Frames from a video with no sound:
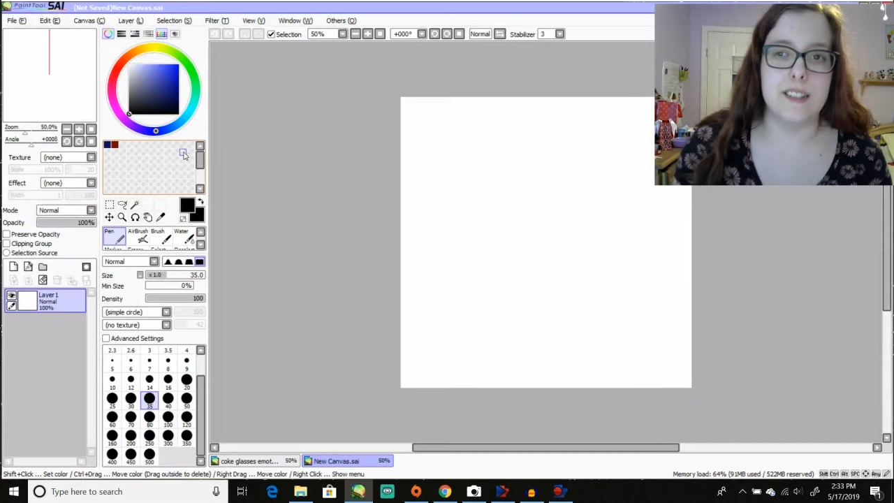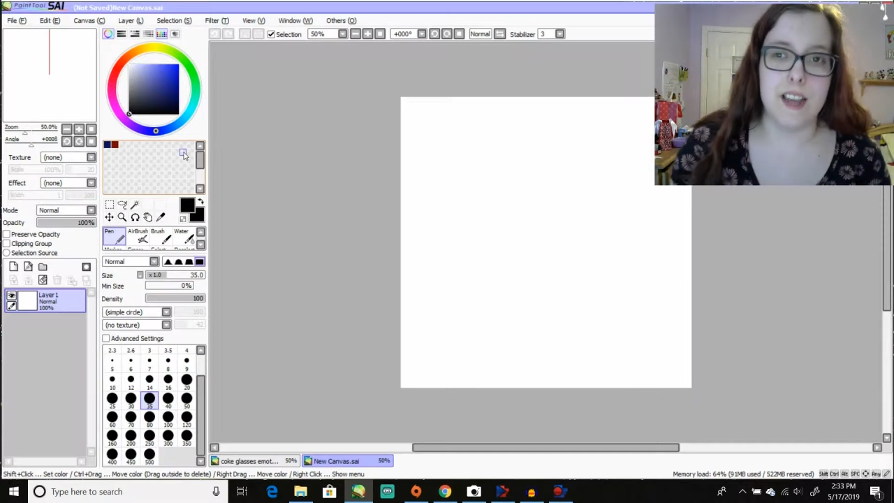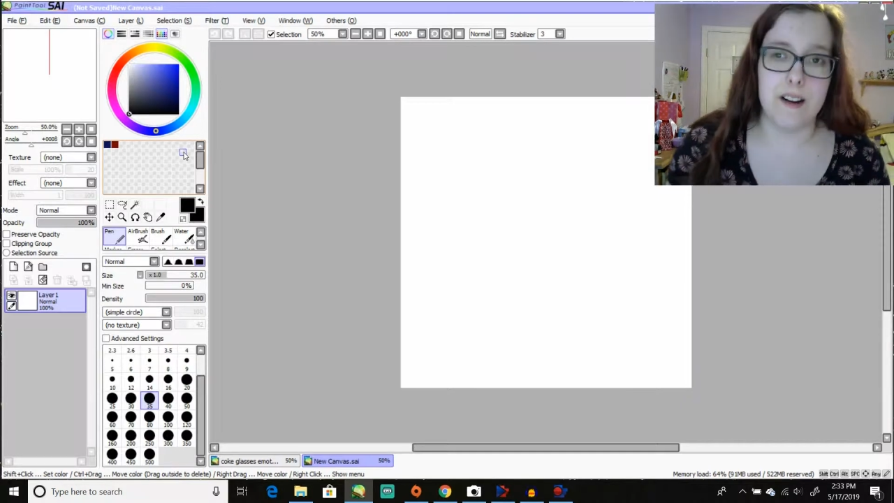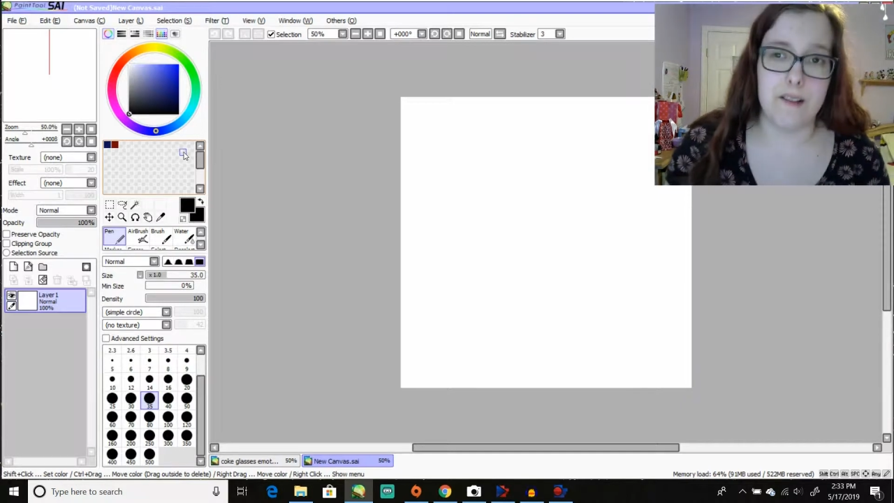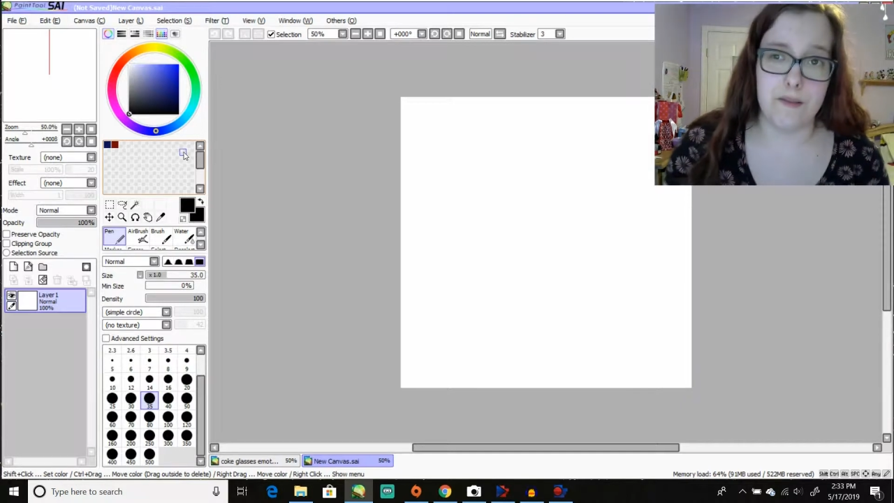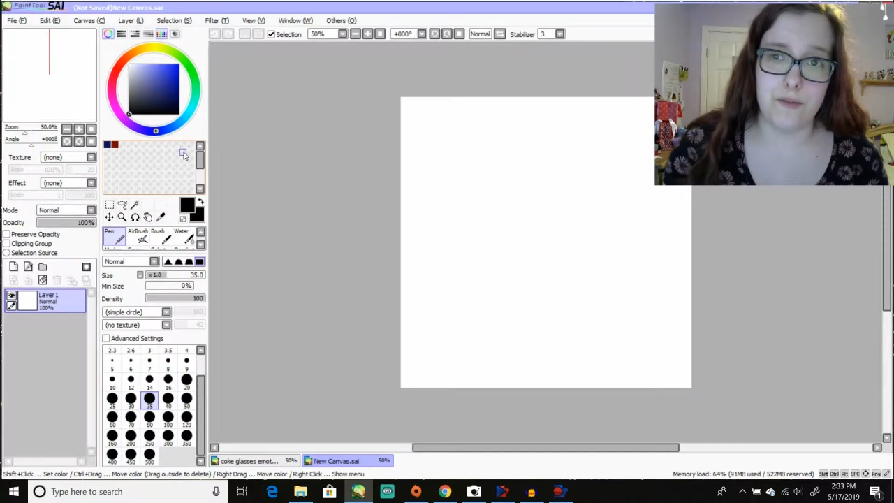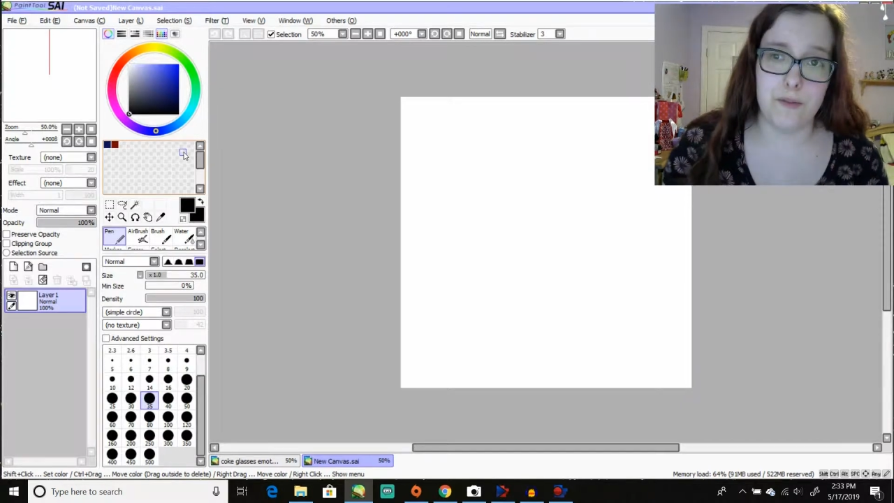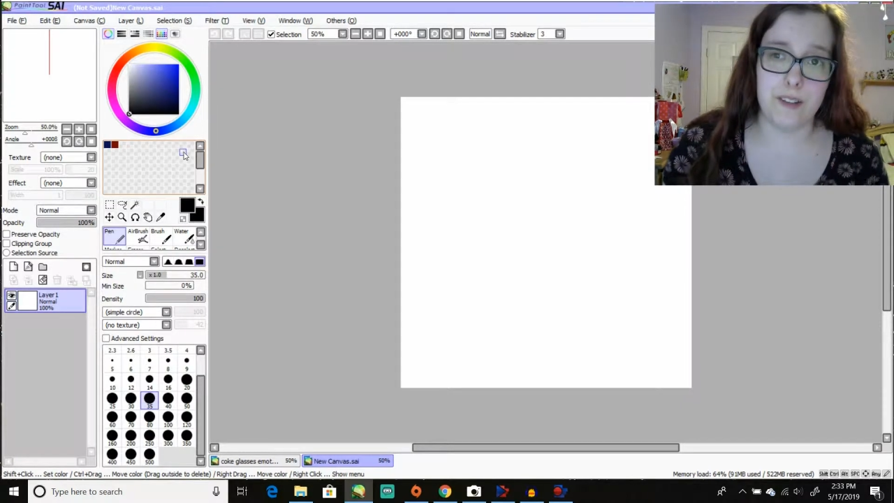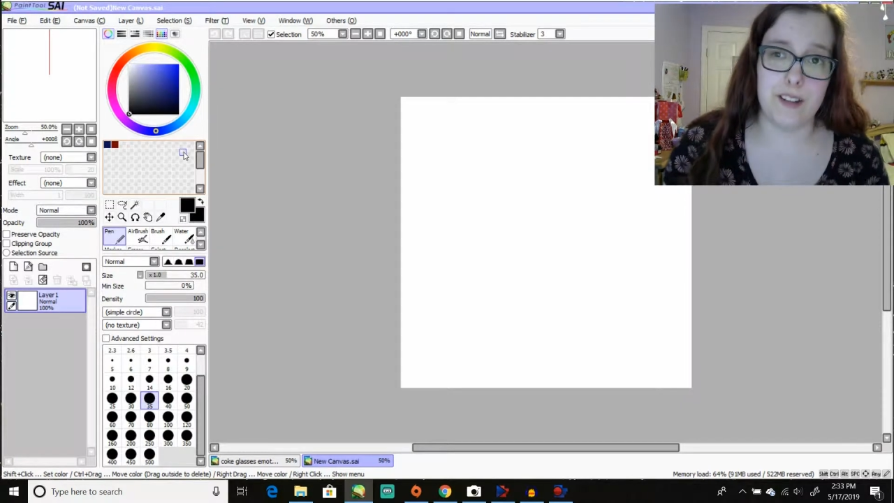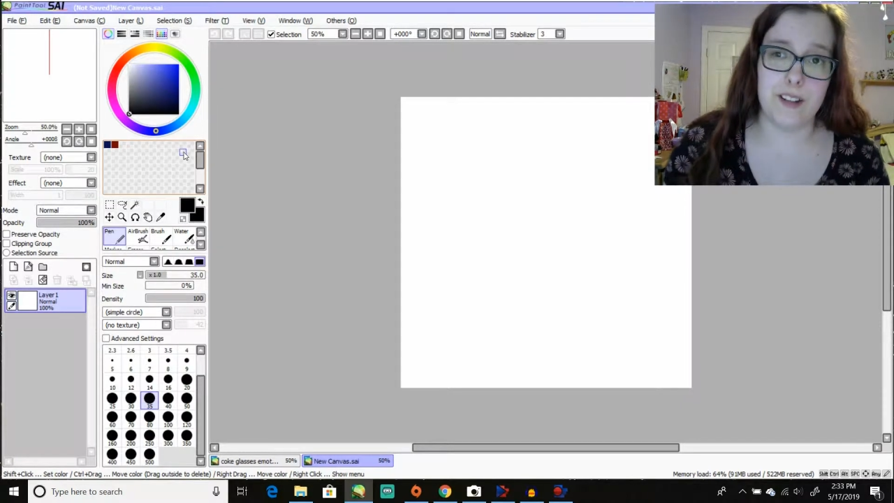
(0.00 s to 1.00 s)

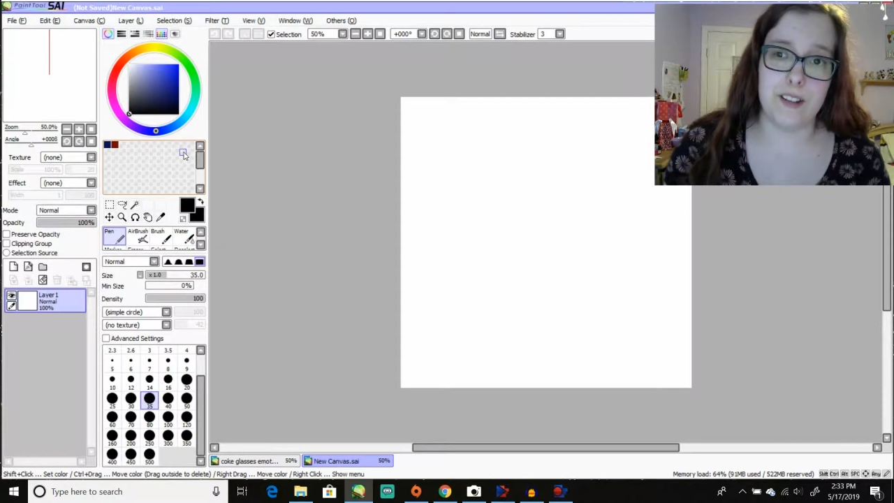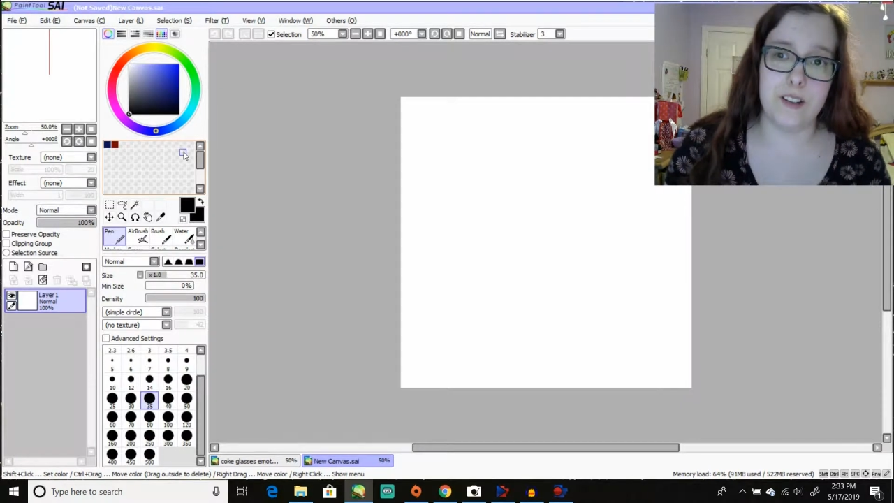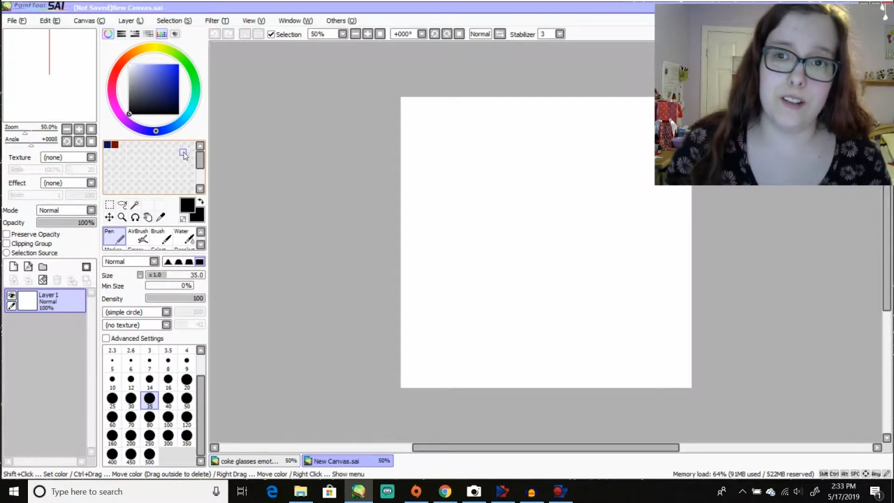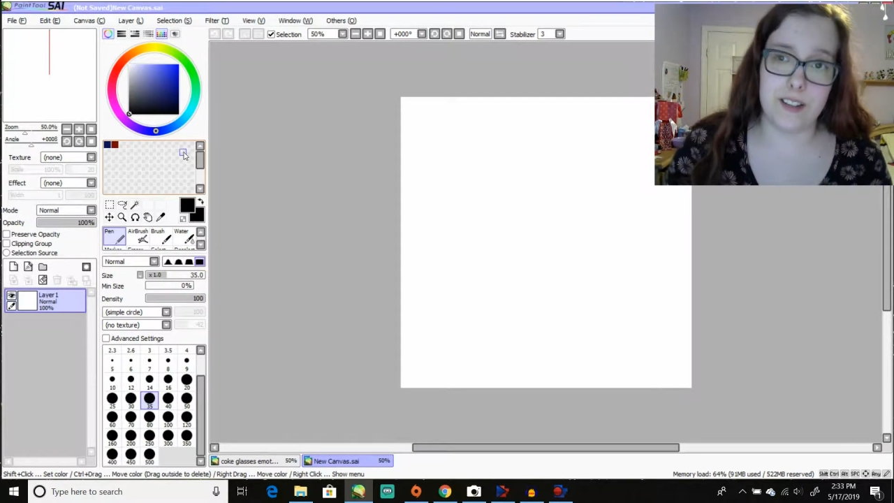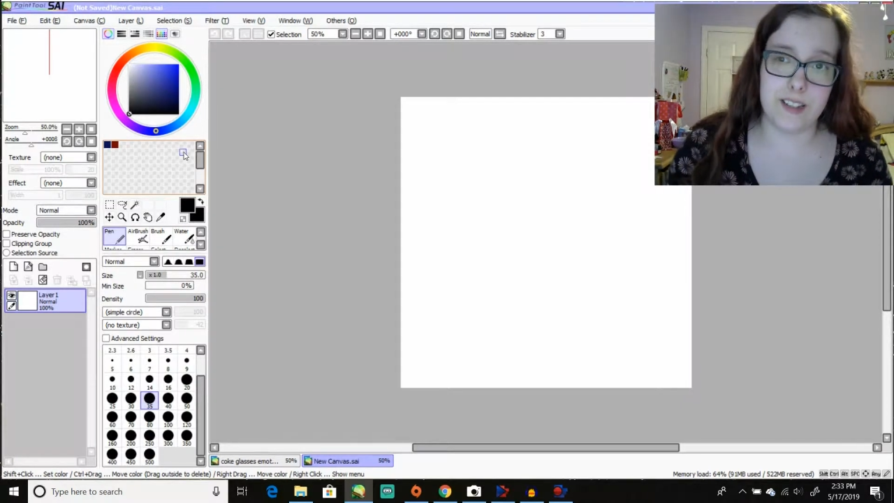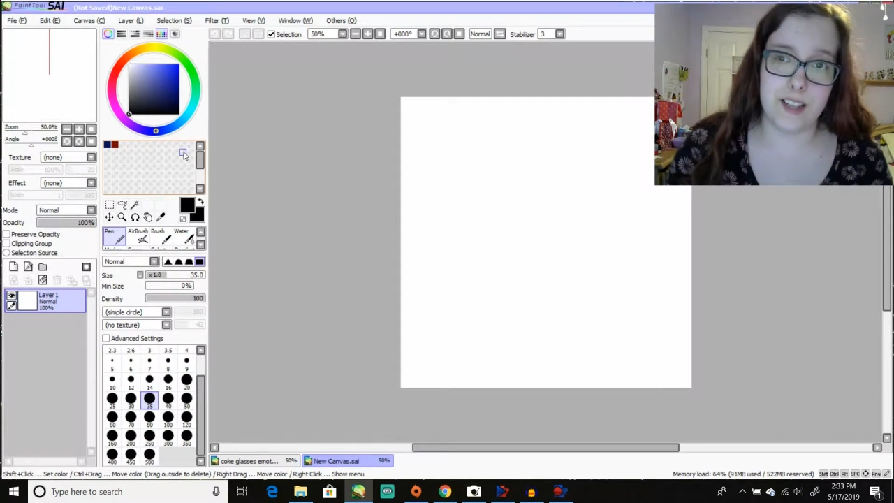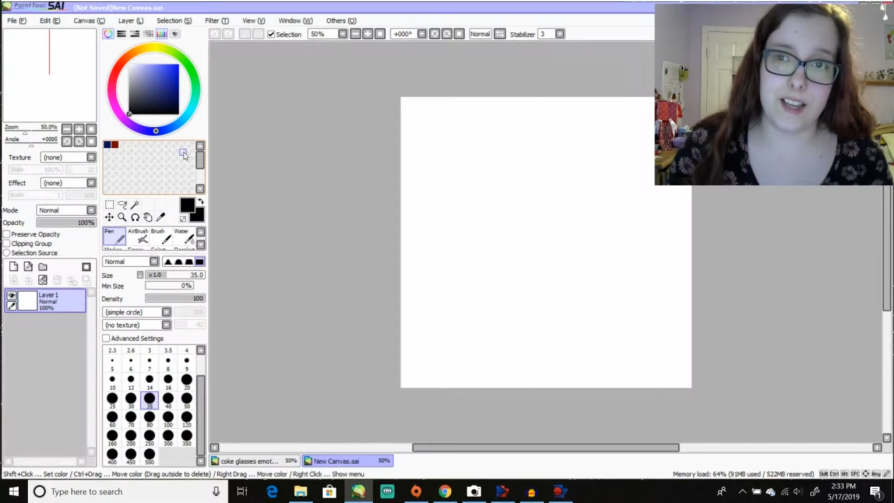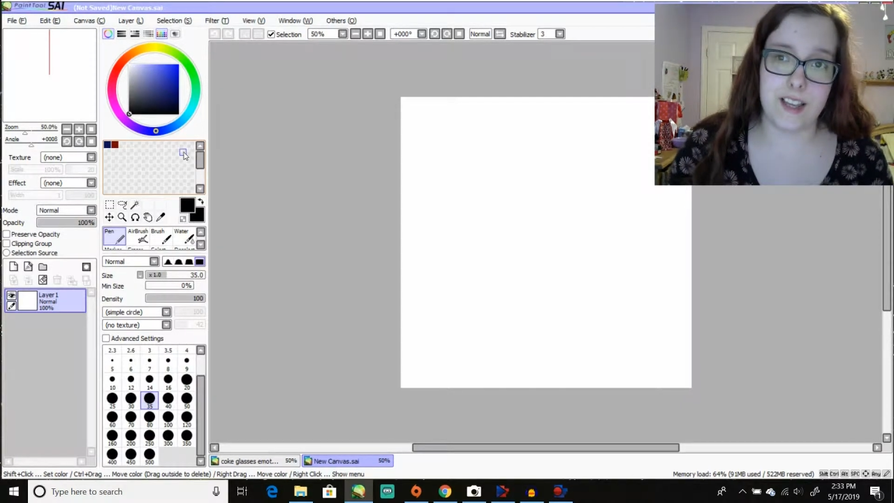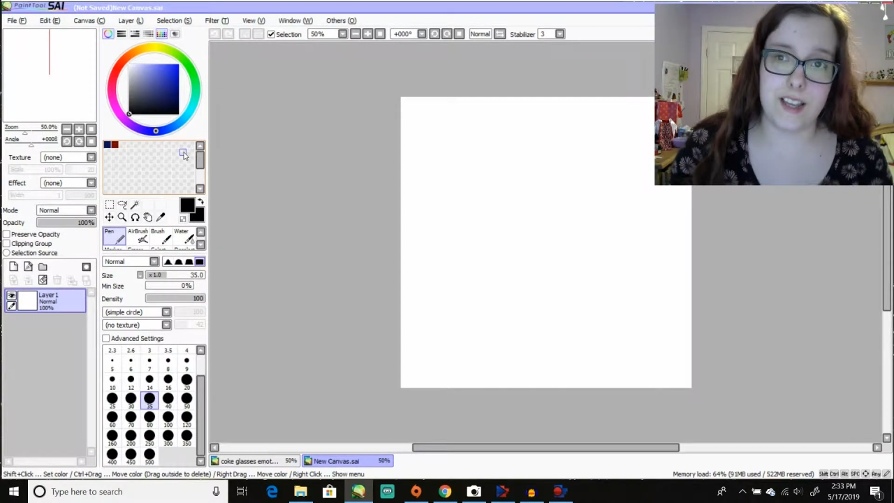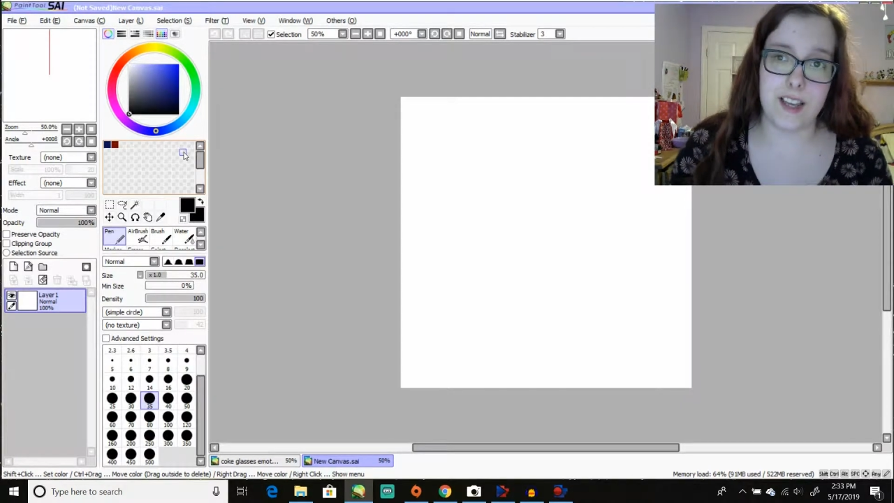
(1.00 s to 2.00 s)
outfit looked like.